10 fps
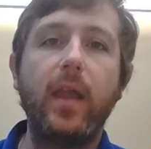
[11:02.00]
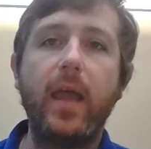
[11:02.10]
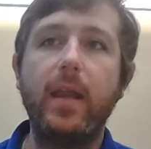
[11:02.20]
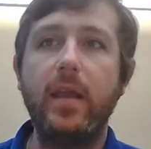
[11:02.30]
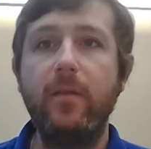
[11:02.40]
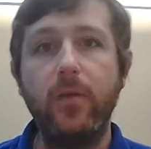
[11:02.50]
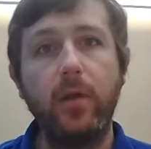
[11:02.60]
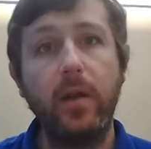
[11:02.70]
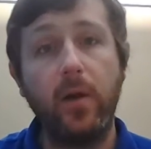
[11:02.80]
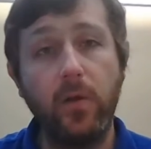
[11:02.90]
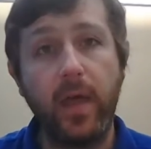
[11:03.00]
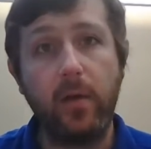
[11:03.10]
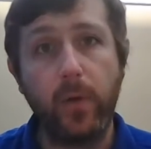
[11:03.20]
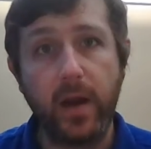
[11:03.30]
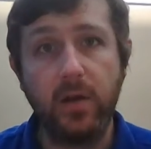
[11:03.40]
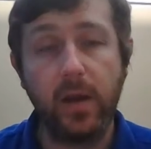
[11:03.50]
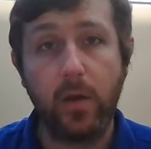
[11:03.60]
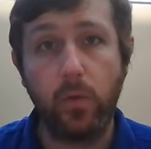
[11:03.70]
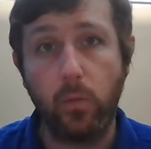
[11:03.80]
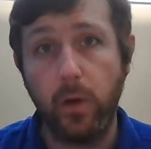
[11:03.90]
And if you can narrow that range
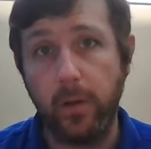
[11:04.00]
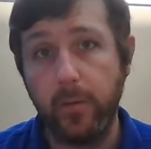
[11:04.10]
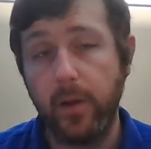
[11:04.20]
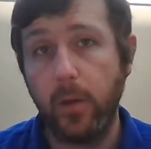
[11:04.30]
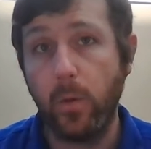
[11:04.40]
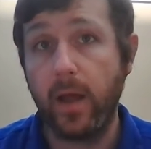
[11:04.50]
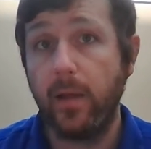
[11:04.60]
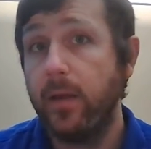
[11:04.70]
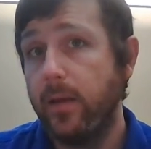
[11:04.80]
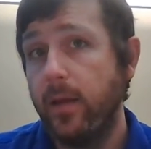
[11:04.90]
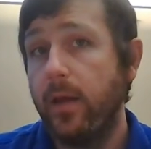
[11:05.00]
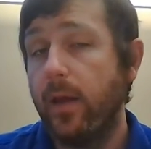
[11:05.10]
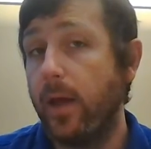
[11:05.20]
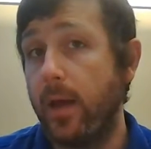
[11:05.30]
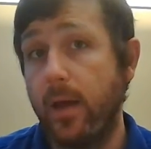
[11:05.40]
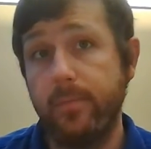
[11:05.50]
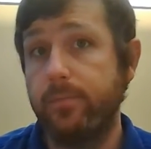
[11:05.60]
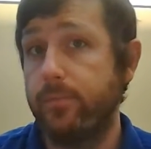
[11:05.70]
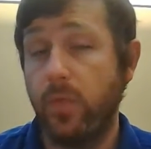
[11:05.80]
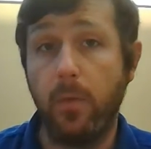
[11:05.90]
down really, really well,
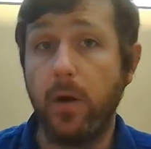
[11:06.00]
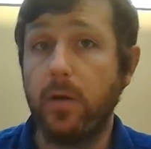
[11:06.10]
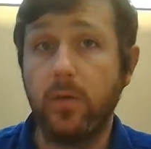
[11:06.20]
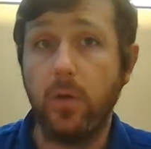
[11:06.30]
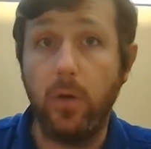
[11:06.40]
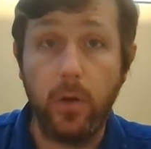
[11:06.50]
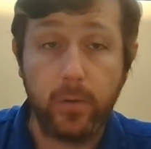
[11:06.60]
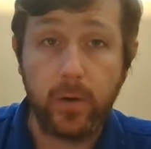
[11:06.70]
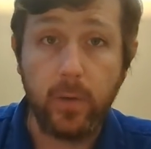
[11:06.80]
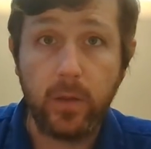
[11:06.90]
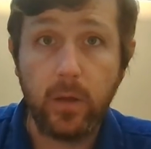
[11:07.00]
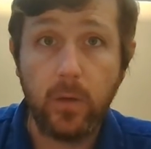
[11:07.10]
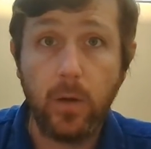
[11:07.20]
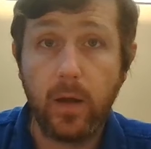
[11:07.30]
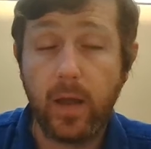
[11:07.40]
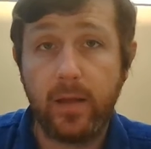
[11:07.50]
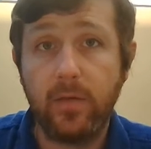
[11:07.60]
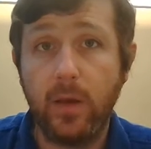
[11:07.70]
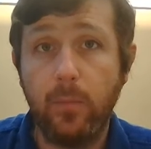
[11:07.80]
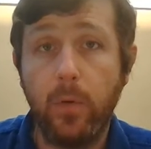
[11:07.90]
the market's going to agree with you at
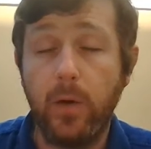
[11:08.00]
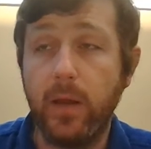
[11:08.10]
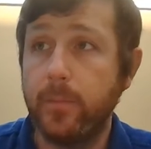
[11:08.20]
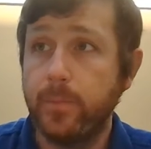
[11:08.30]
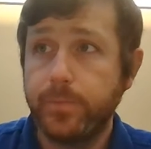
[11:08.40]
some point.